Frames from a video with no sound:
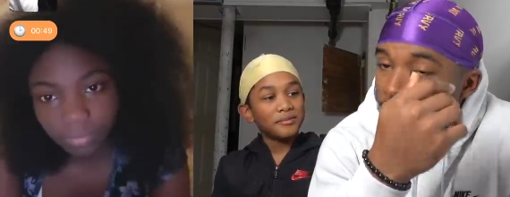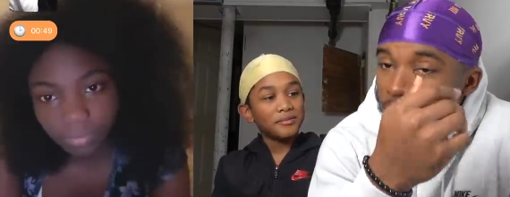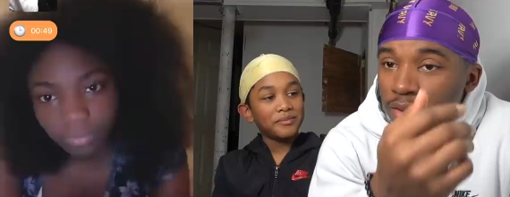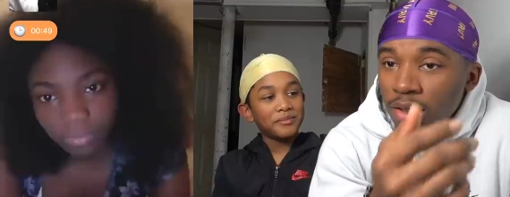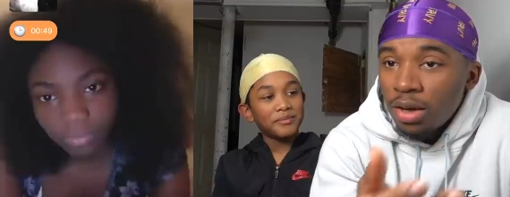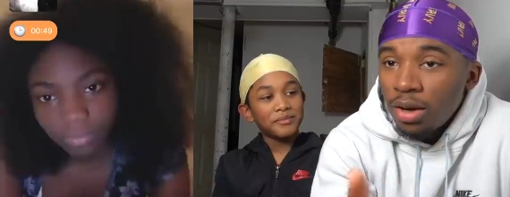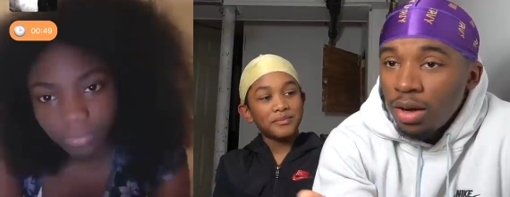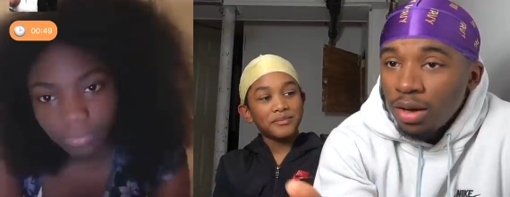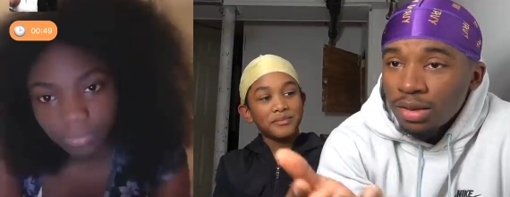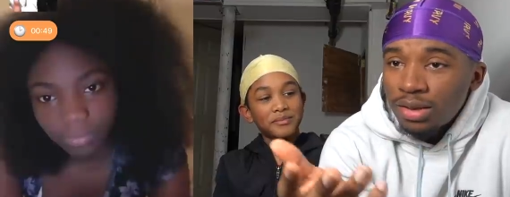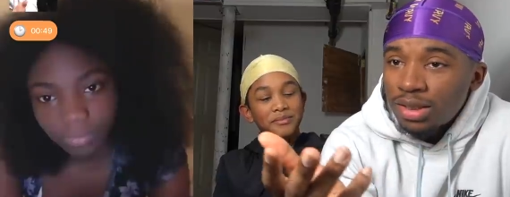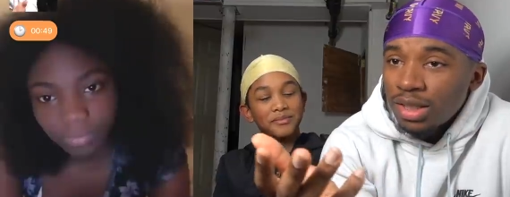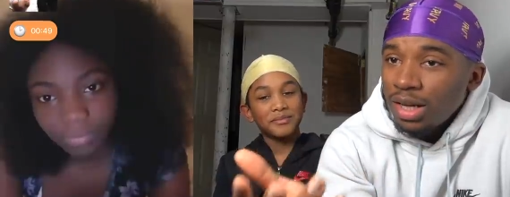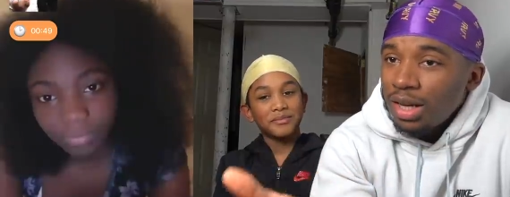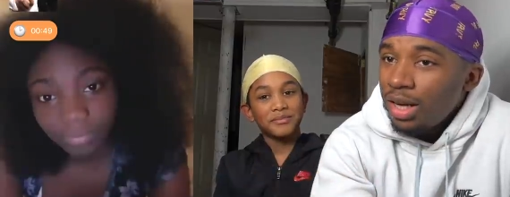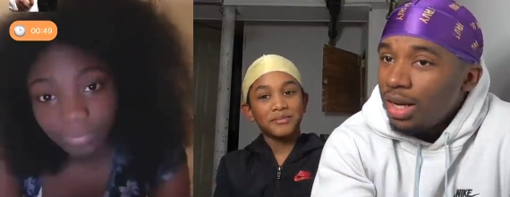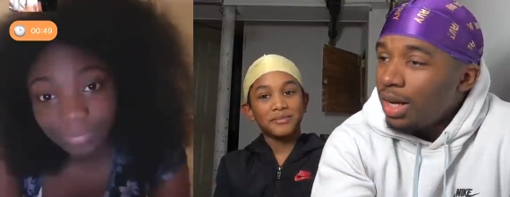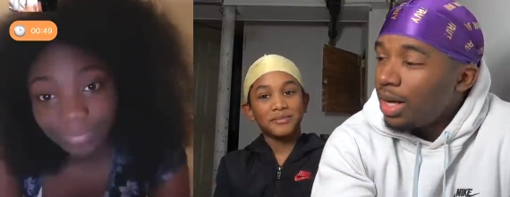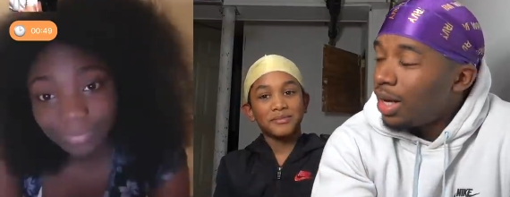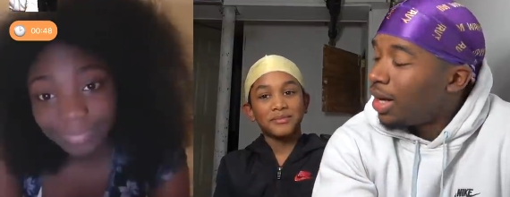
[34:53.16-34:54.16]
Speaker 1: Talk to
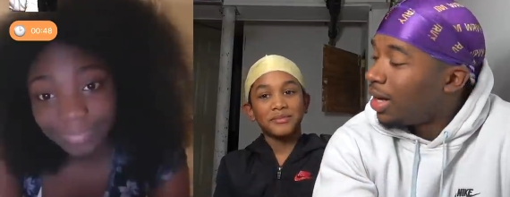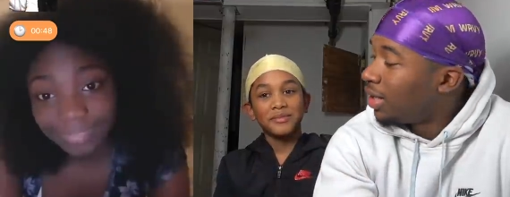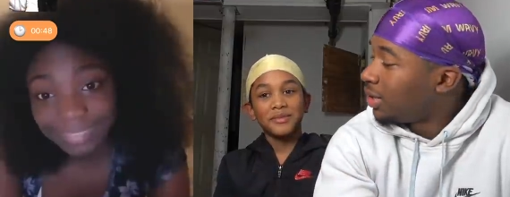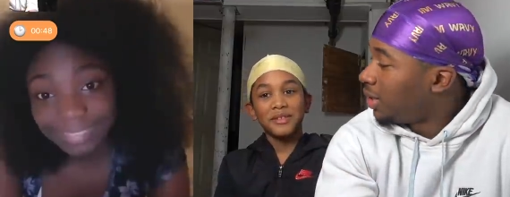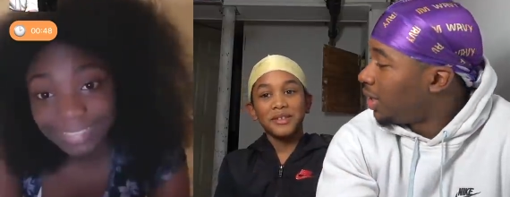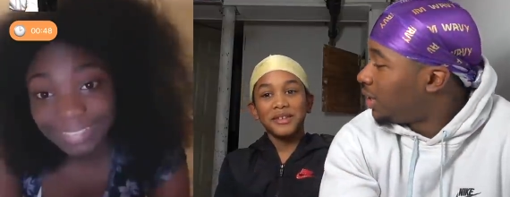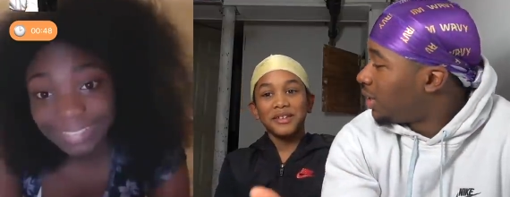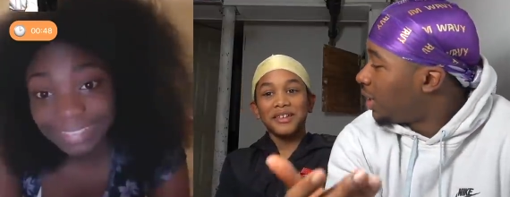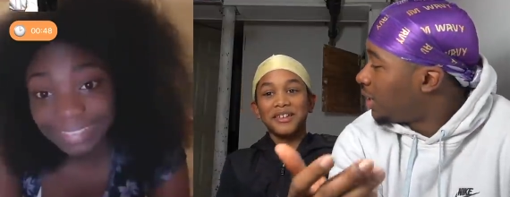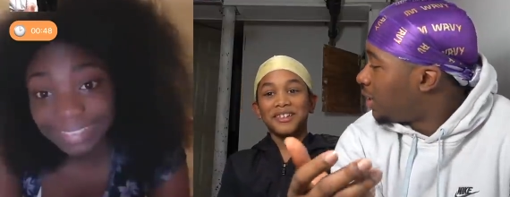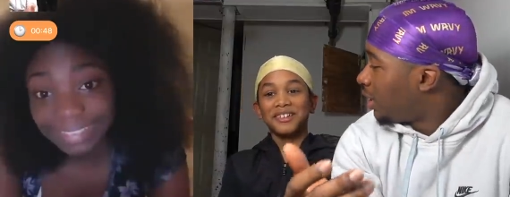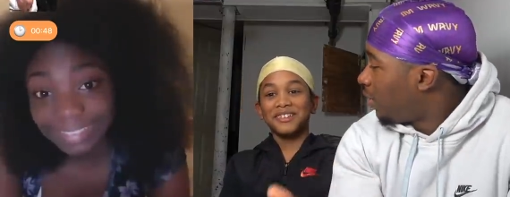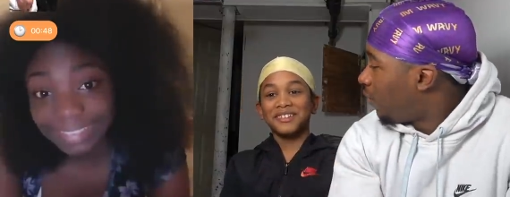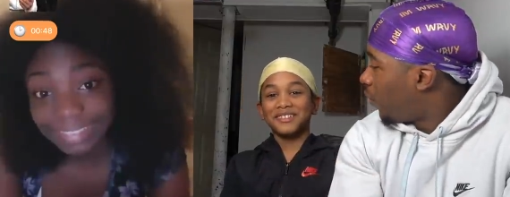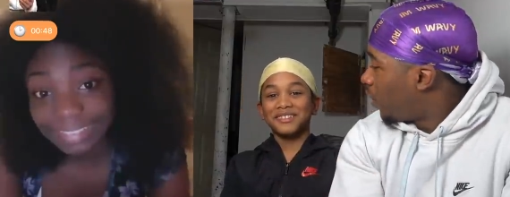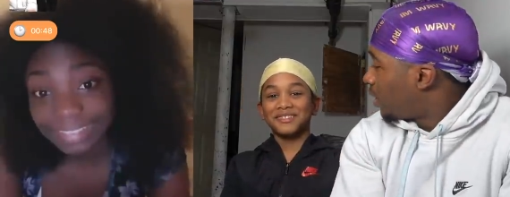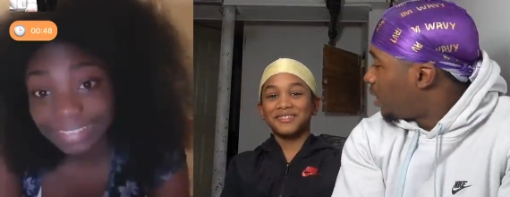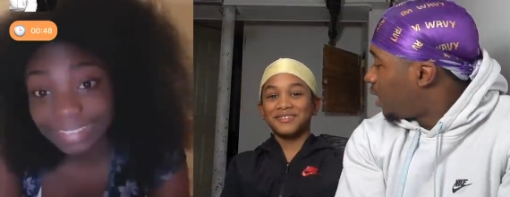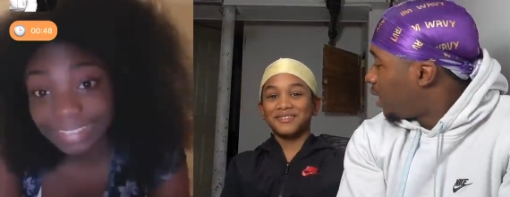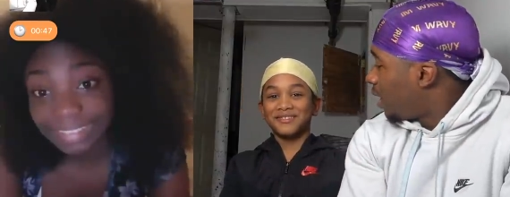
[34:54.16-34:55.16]
her. She said she's
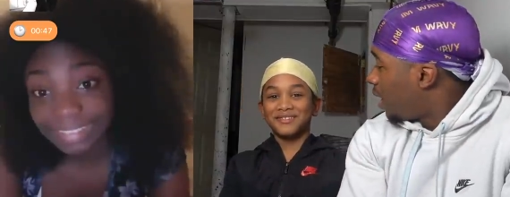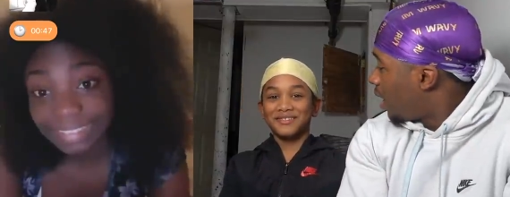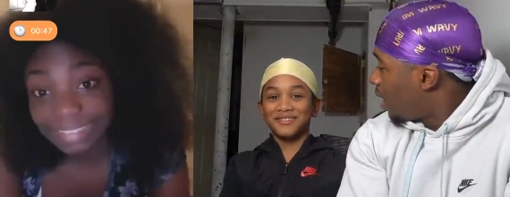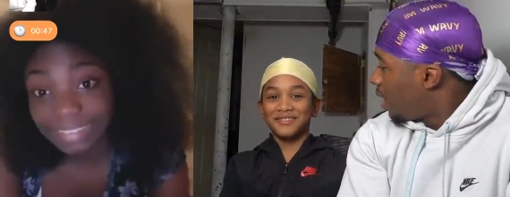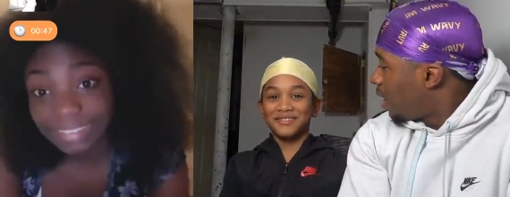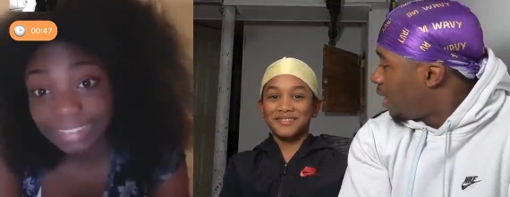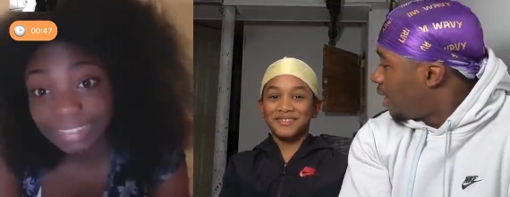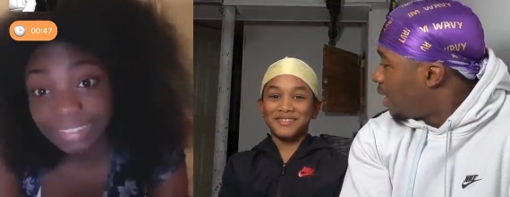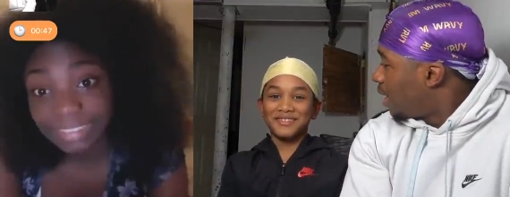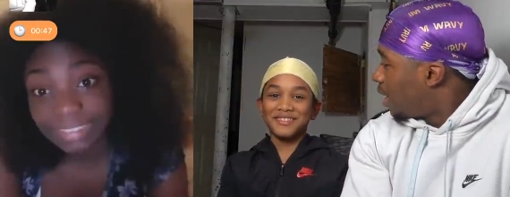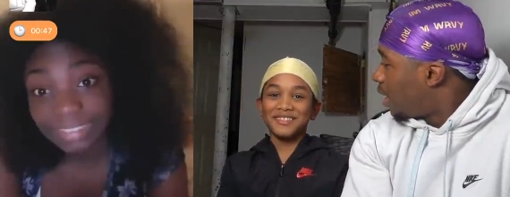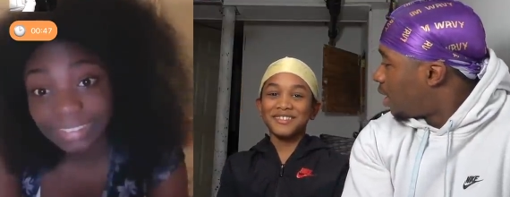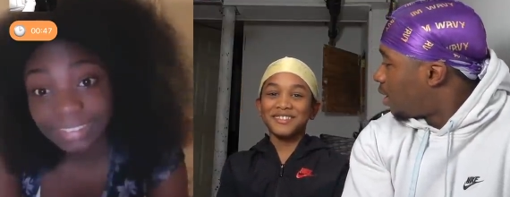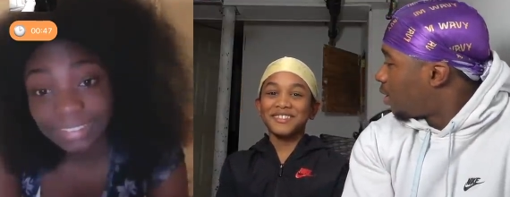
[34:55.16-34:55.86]
15.